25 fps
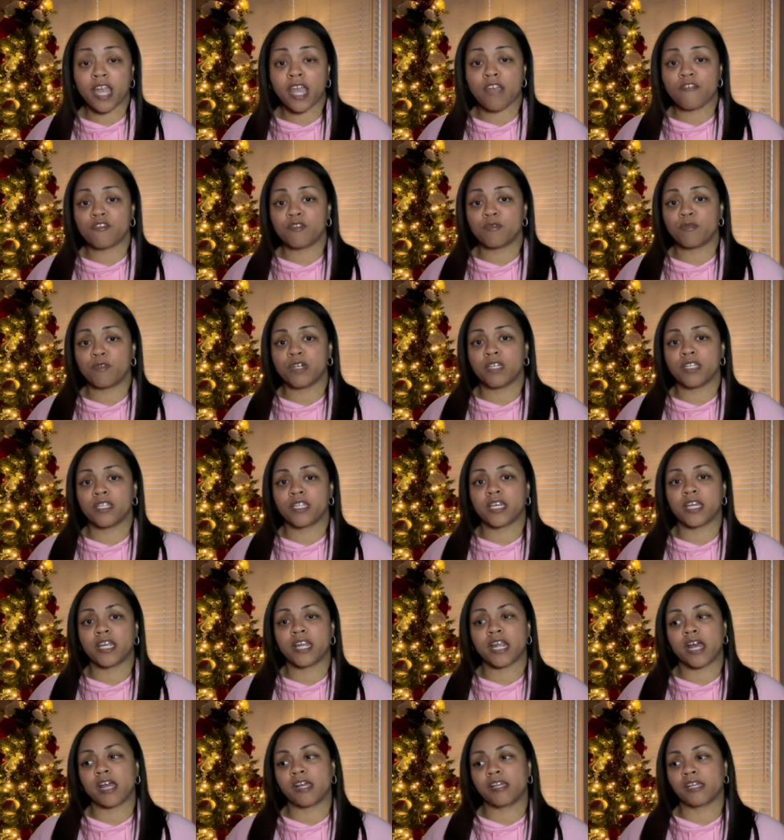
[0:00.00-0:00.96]
Everyone
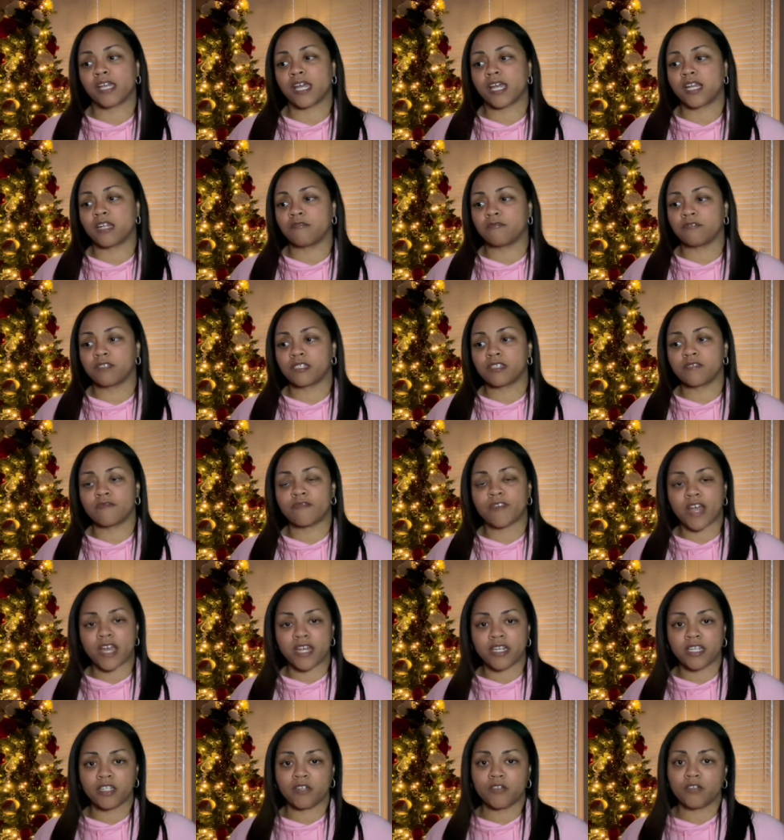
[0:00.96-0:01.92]
that I kind of was
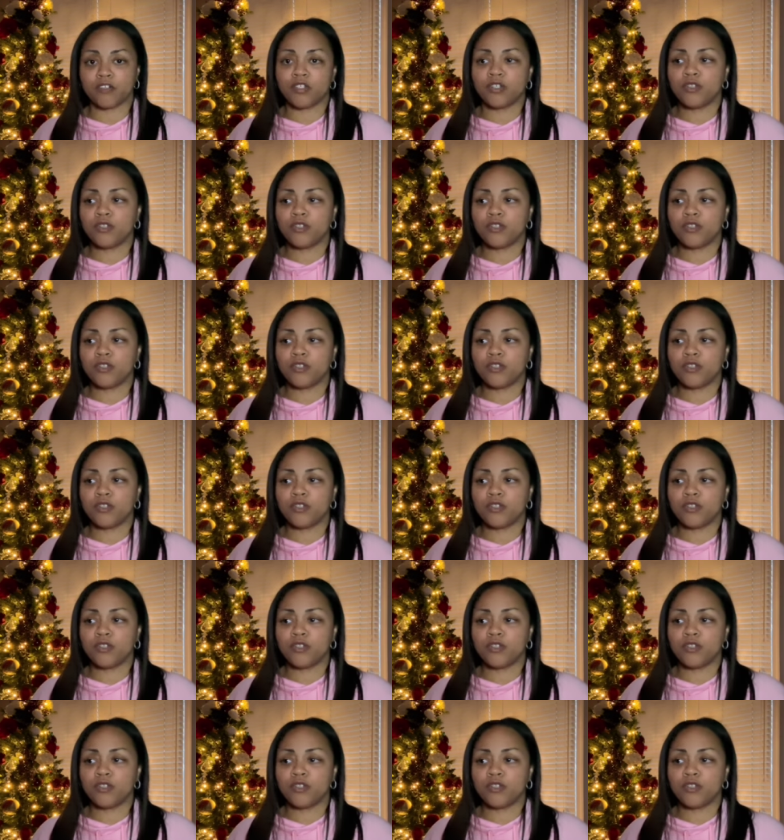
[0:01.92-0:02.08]
finding on